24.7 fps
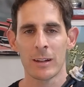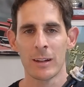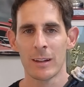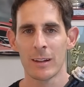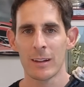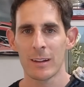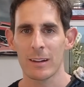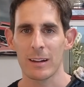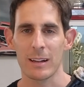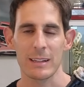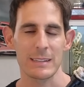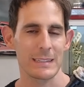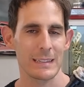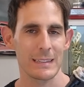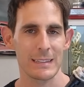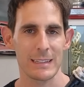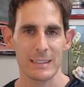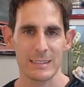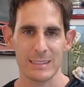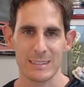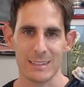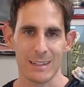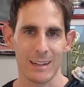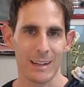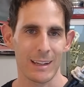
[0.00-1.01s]
I said
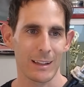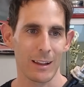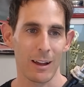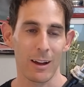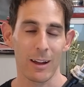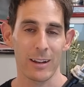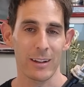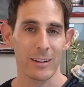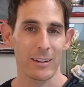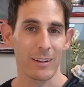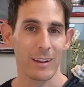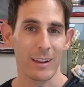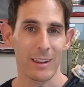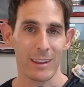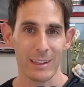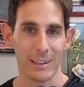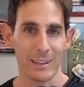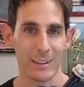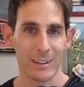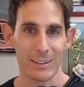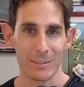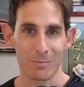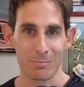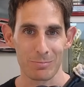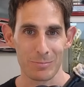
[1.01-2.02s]
yesterday, I don't know how they're going
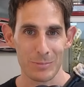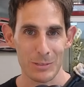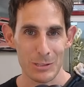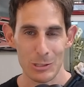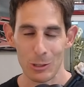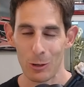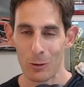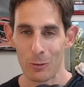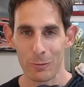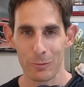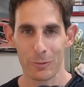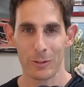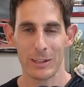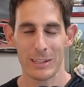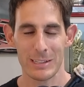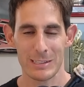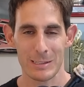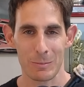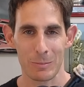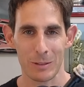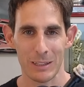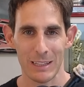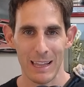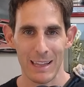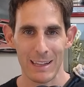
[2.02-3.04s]
to solve for this.
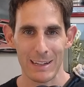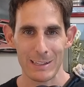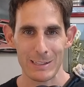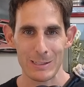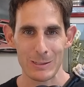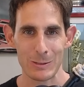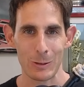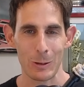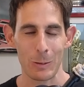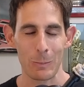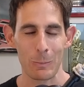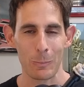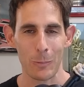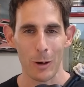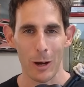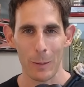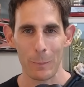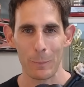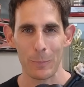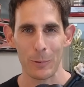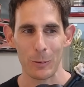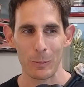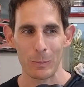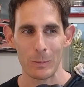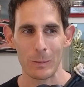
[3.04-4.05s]
I'm glad it's not my
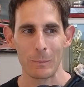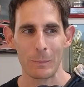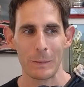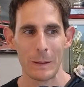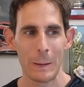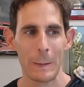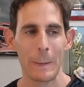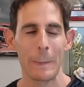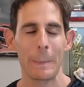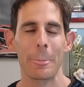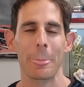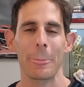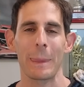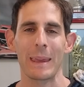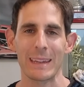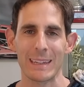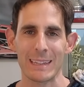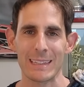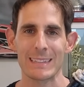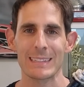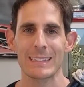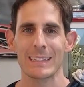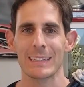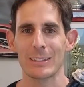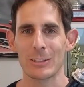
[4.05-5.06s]
problem. They
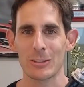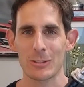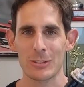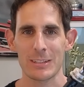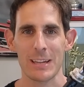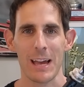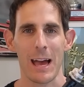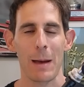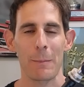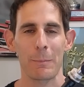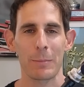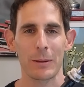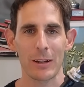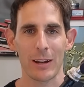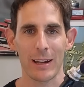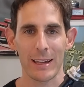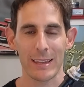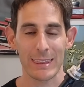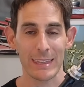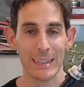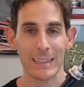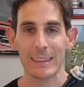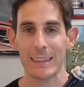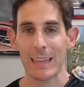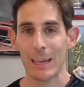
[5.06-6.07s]
continue to happen. I
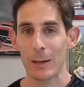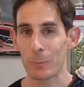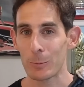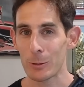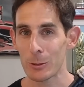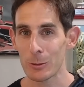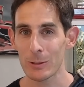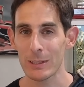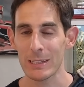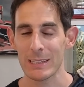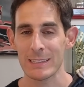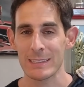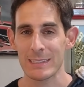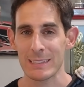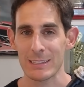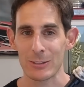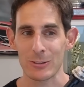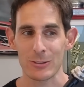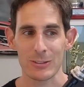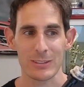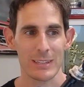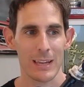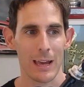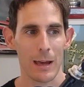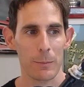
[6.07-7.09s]
think they will continue
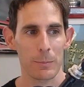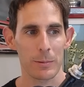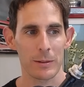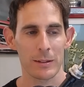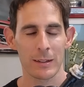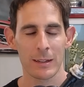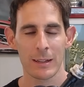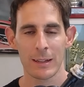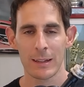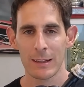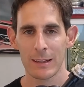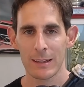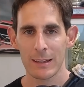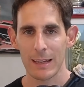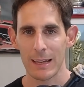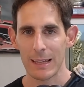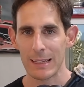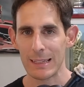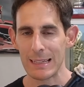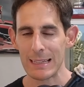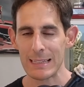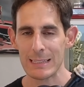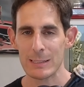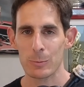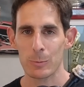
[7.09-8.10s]
to happen
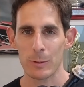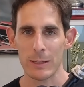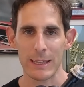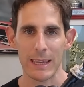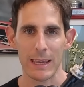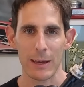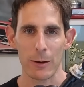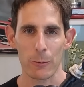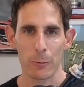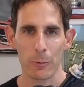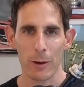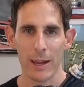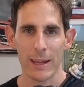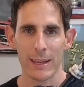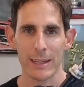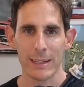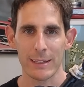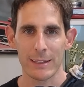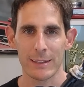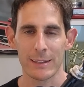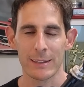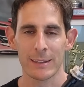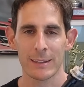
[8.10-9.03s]
unless we get rain